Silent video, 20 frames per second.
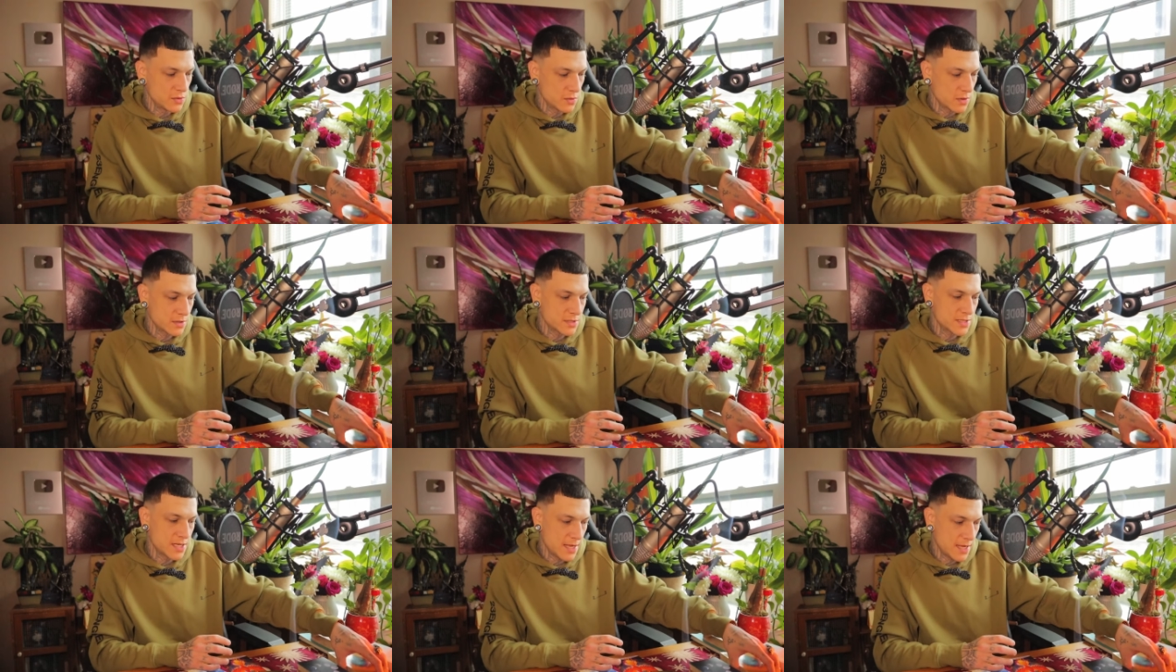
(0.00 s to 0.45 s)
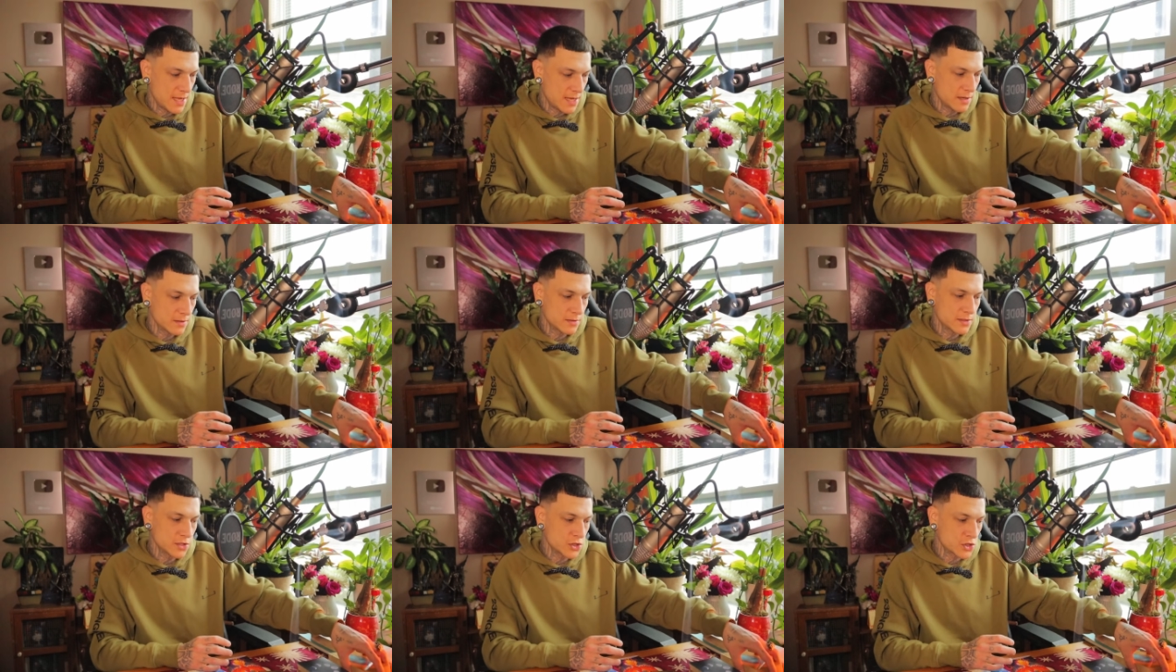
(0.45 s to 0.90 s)
You are
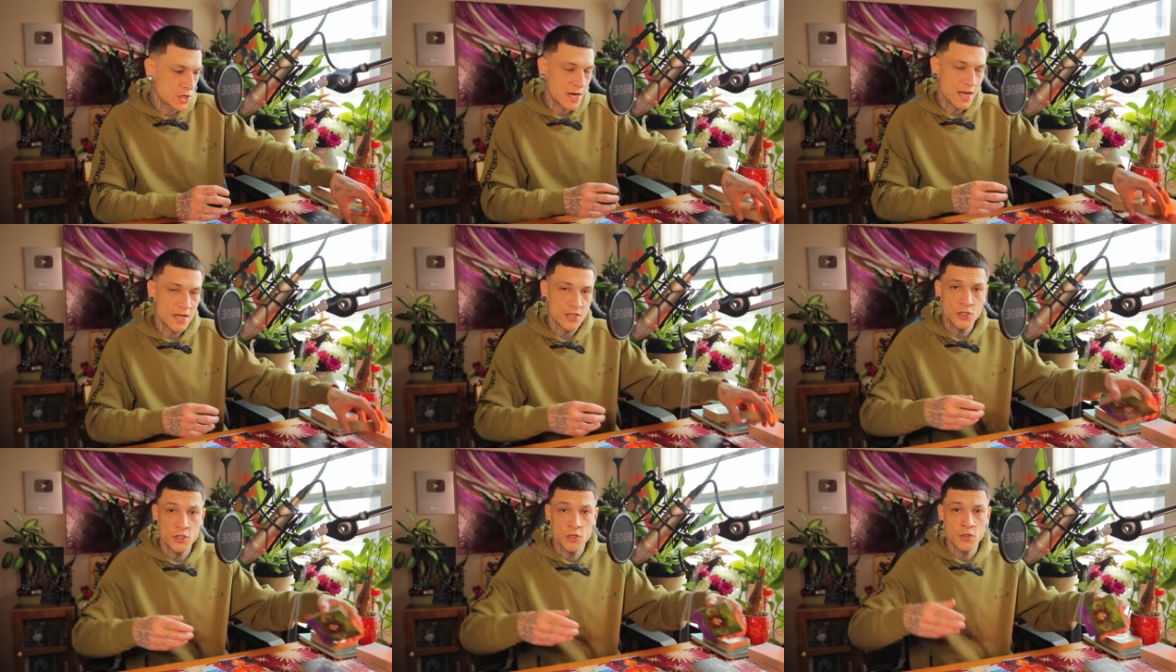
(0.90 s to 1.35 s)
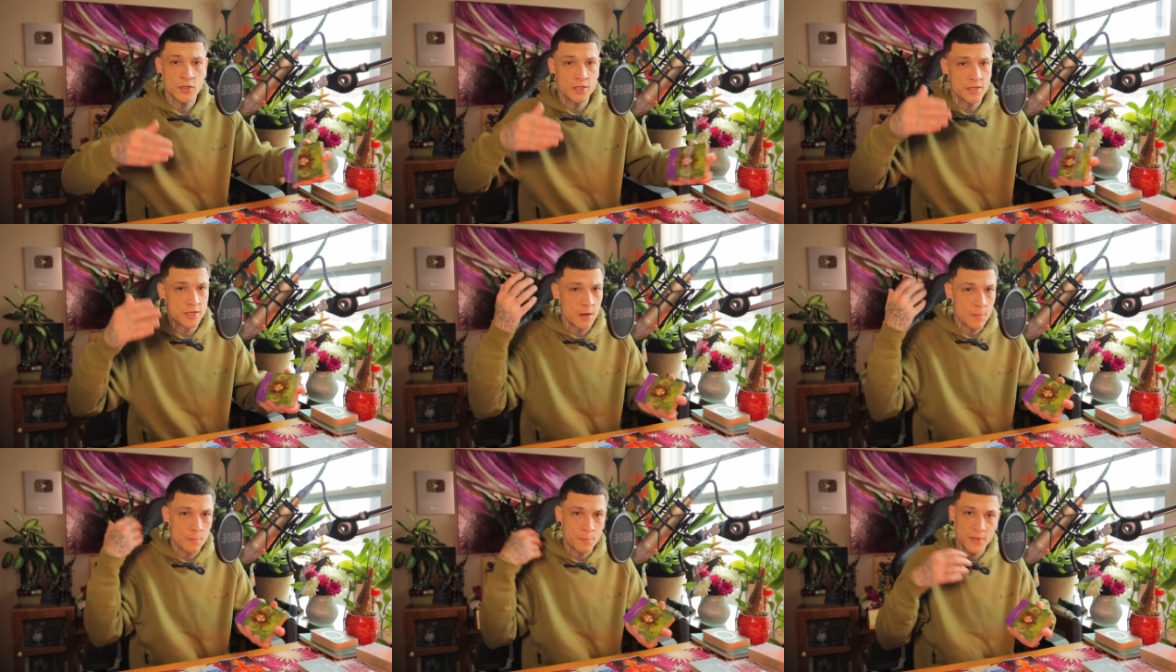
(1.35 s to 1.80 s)
taking out the trash, you're
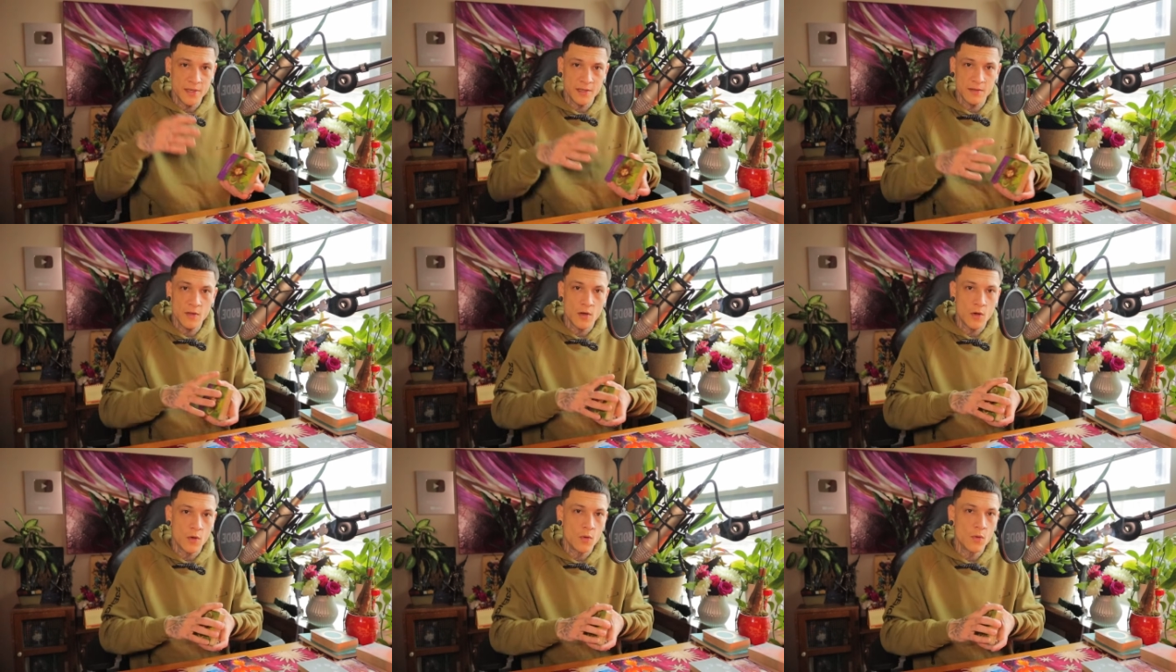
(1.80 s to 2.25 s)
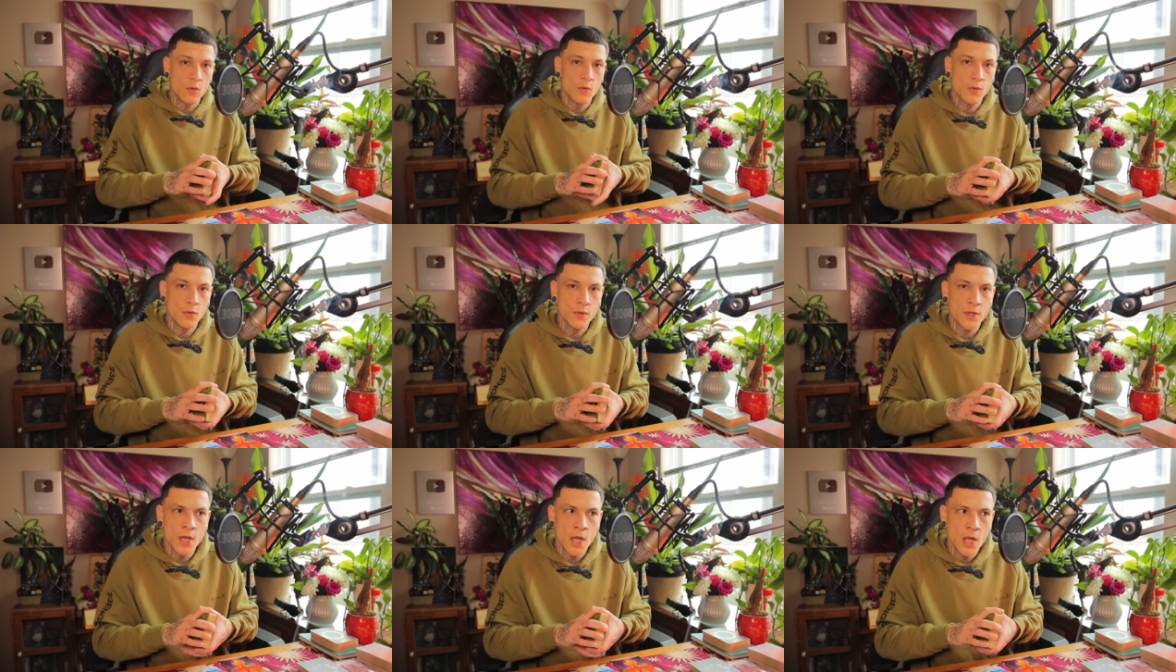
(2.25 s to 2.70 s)
dumping the
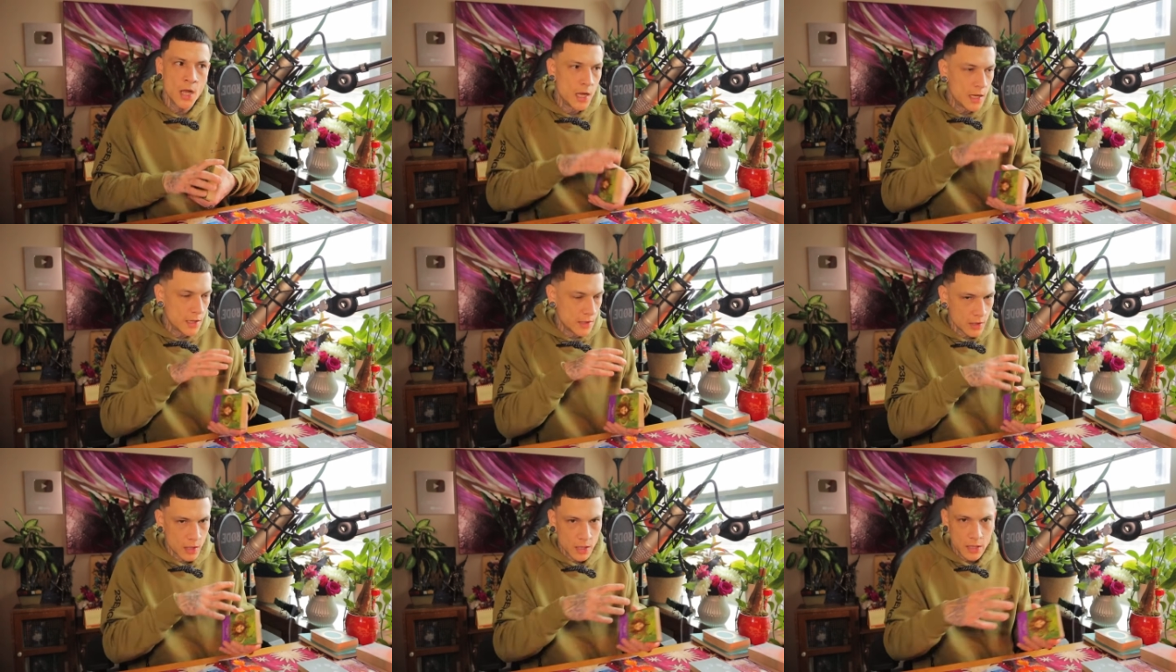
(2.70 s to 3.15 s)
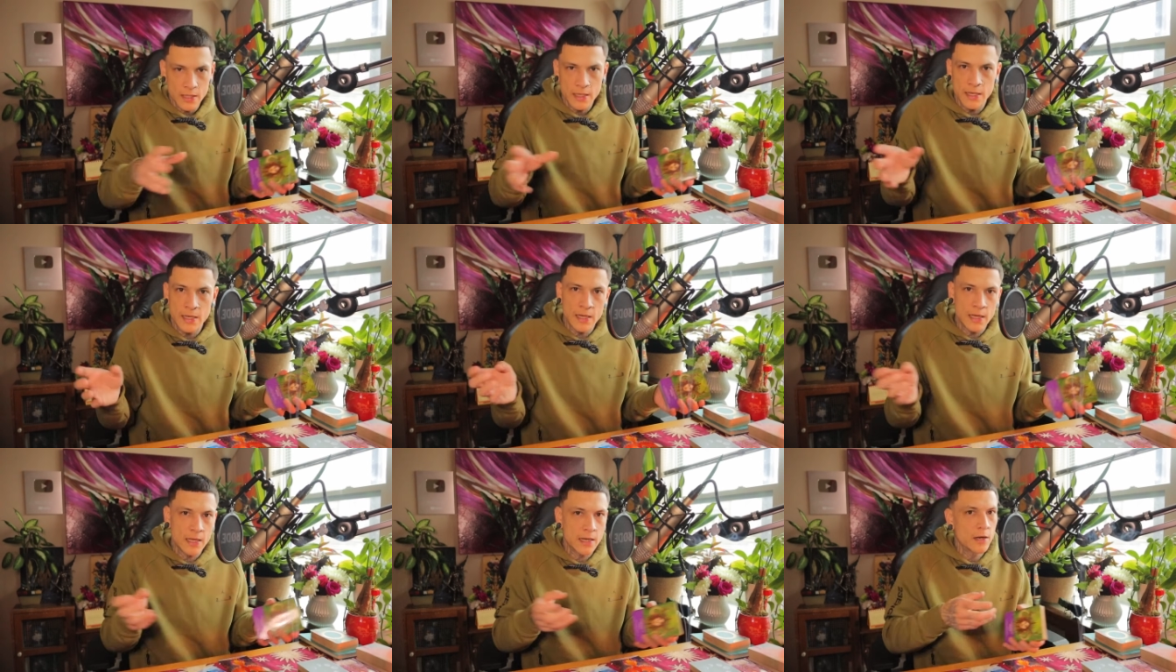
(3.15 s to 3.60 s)
old, you're
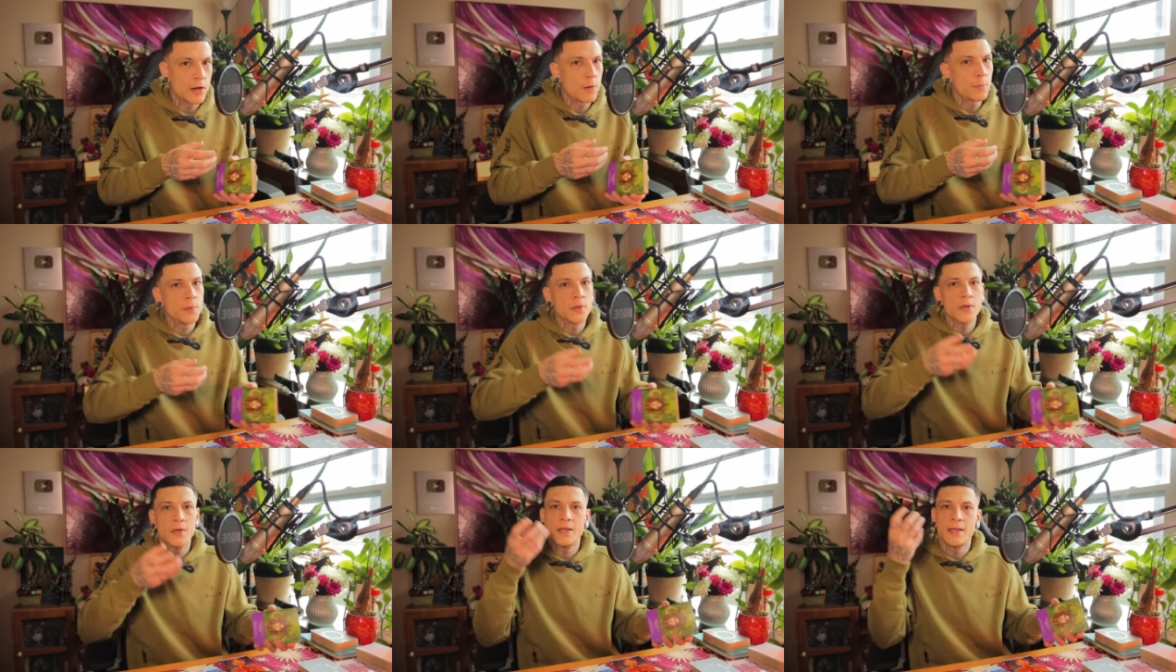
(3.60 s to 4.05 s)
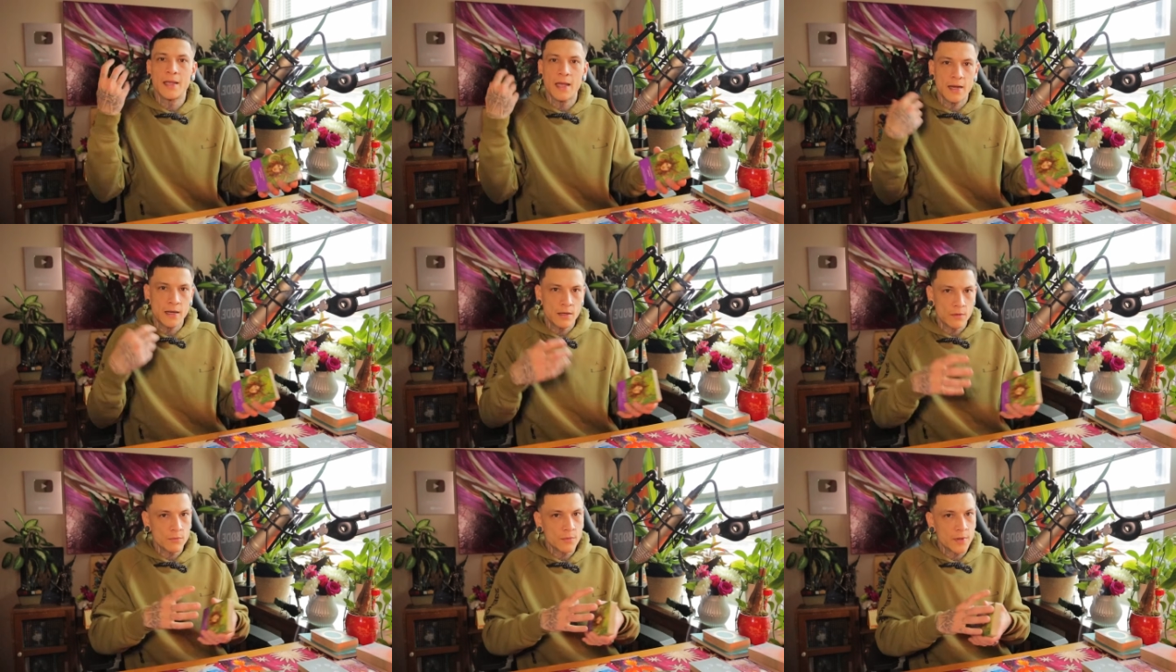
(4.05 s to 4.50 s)
cleaning it up, you're
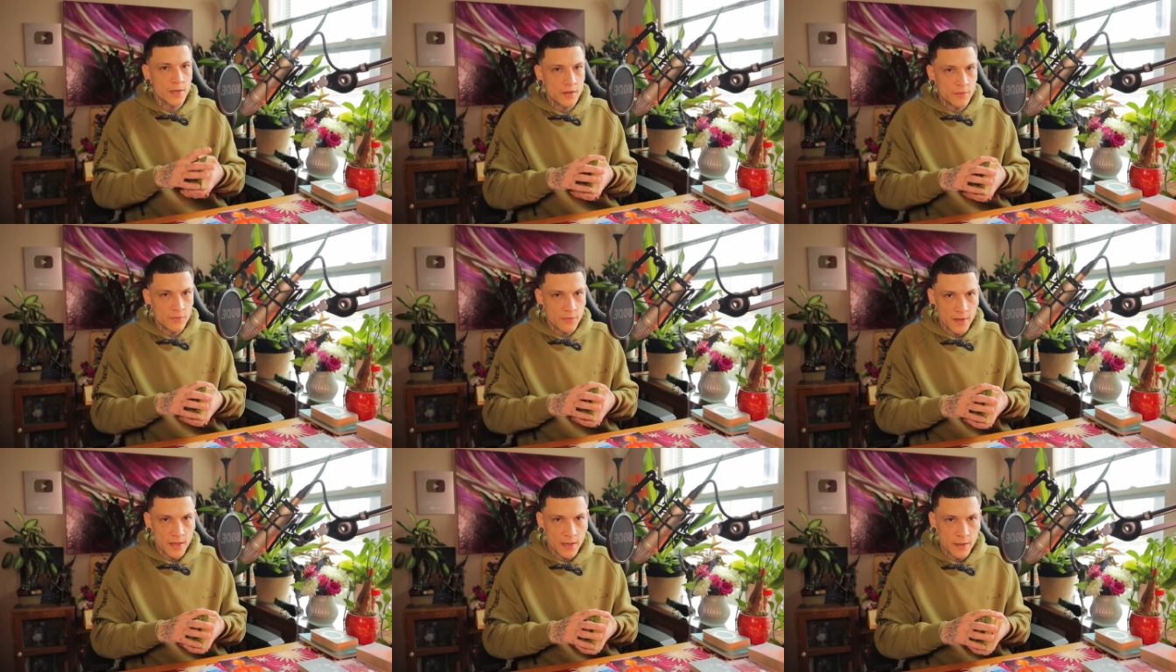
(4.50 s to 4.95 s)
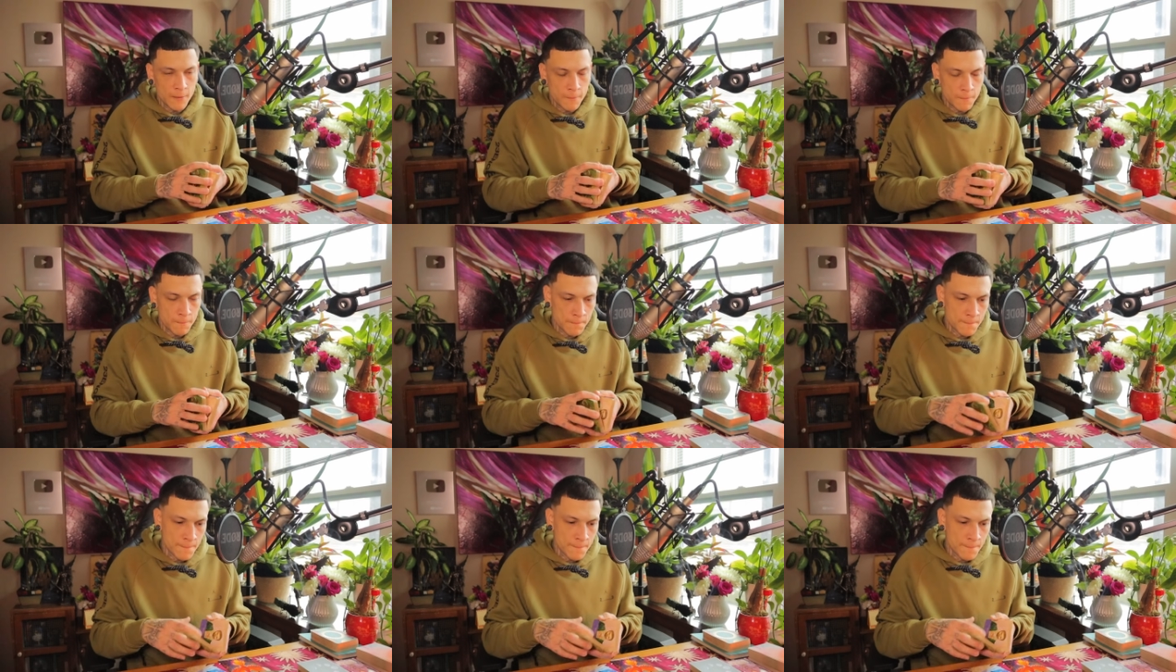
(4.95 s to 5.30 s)
getting rid of it.